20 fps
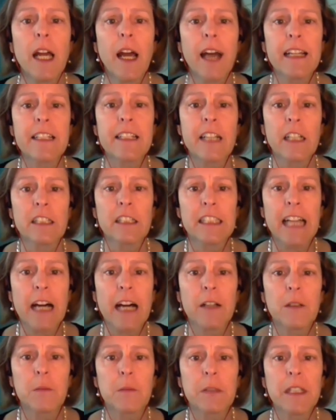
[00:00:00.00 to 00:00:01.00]
is
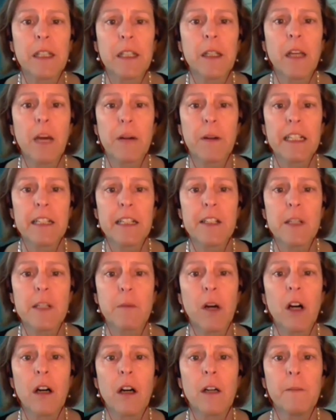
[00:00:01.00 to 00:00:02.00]
undoubtedly pretty
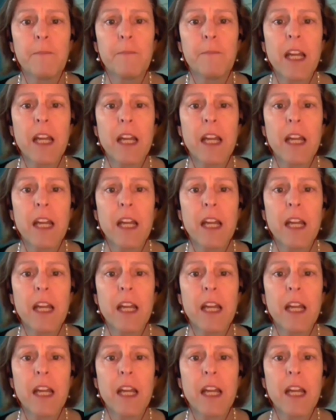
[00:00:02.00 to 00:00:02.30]
small.